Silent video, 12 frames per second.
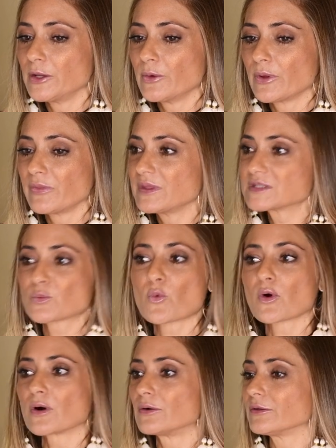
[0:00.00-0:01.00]
you know, in
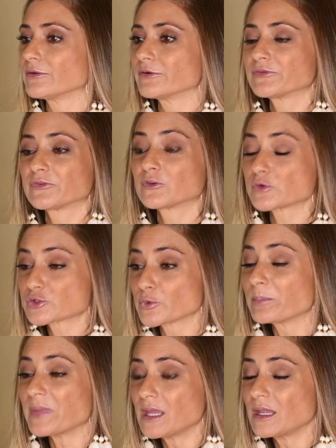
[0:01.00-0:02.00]
this world of
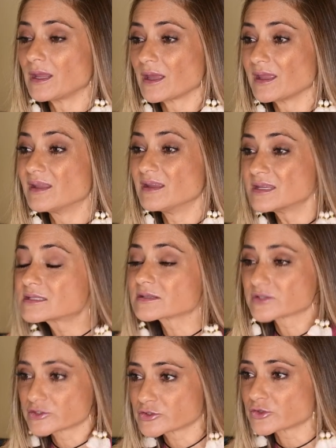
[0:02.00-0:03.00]
social media, it
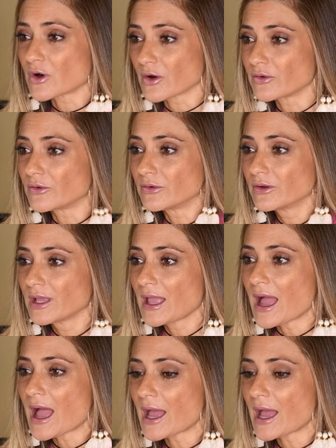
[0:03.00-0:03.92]
is a struggle.